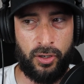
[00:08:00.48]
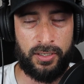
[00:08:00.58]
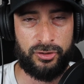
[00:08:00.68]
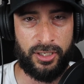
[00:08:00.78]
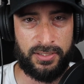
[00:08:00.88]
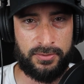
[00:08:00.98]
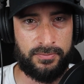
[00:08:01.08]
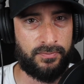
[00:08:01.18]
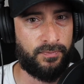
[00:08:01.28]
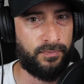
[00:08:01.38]
look just
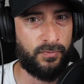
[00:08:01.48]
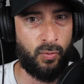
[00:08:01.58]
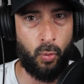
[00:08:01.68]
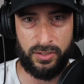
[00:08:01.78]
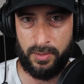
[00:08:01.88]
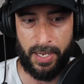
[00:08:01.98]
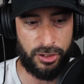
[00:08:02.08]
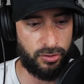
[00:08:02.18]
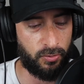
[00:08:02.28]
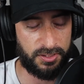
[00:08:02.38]

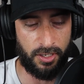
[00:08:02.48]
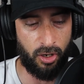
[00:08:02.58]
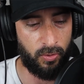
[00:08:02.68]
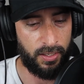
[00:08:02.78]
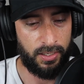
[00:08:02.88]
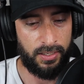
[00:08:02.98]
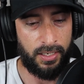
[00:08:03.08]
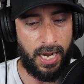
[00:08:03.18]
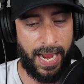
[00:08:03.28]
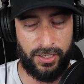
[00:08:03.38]
one-dimensional. So
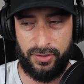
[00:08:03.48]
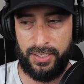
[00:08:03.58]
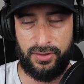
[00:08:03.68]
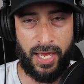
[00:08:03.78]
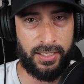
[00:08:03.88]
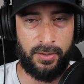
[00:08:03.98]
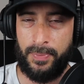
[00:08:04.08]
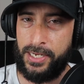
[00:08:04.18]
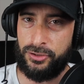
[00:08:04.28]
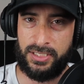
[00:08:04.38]
I think that the
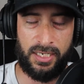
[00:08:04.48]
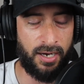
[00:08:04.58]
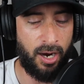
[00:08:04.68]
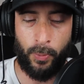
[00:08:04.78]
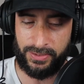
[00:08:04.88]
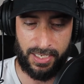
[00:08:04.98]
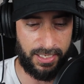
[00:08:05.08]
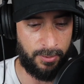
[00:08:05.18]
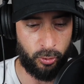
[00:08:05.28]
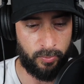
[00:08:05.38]
Patriots cannot wait to get
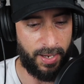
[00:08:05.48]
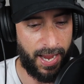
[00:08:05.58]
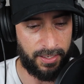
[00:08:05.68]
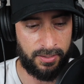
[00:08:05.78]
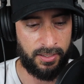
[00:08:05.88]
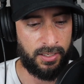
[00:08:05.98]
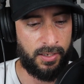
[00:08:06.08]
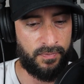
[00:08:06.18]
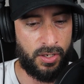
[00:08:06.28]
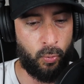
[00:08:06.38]
Cam Newton back.
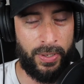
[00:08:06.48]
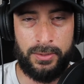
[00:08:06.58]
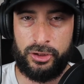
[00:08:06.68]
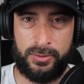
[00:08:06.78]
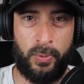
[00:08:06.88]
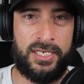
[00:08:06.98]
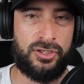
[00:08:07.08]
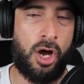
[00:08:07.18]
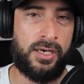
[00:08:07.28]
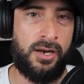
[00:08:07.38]
We
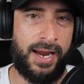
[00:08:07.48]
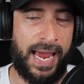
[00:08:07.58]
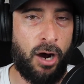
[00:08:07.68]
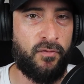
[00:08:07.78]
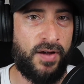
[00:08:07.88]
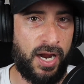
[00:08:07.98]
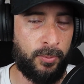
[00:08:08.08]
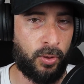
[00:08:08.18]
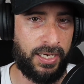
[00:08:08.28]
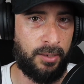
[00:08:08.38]
saw tonight how
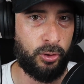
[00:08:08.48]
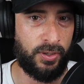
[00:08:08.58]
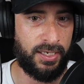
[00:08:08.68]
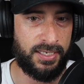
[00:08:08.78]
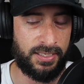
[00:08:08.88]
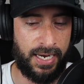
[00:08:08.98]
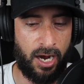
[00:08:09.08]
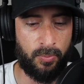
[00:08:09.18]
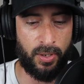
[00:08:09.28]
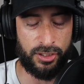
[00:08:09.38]
valuable Cam Newton is and
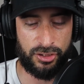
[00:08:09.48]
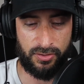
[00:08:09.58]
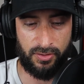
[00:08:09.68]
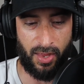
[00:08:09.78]
how much